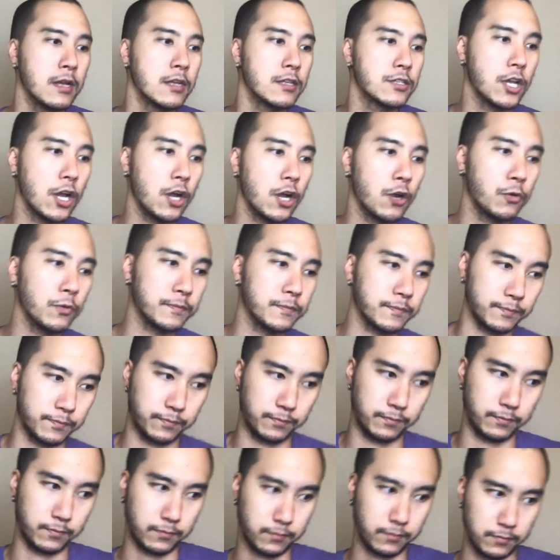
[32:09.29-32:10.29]
So,
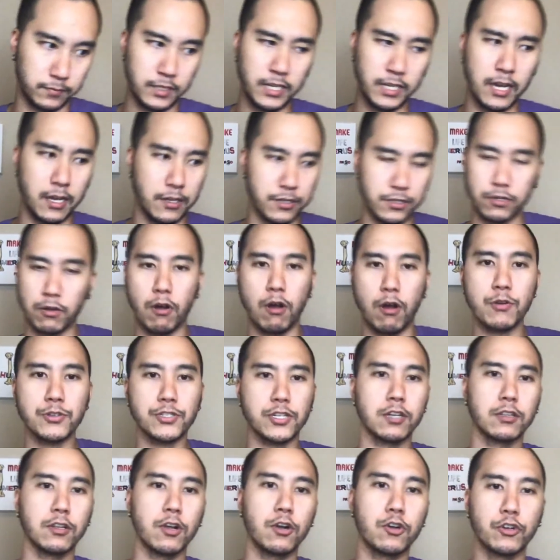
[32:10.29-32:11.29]
yeah, so always
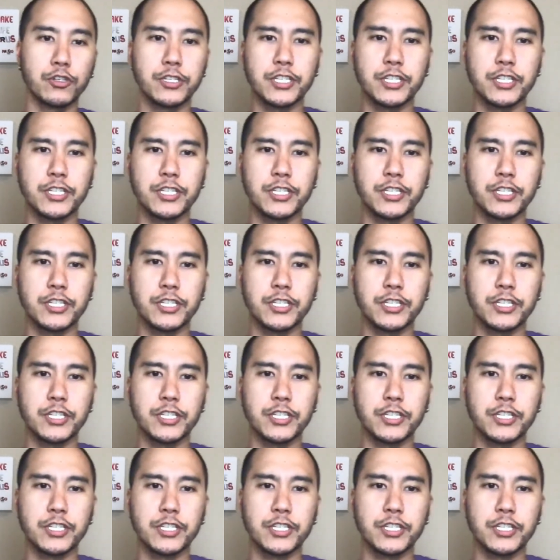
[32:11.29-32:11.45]
start local.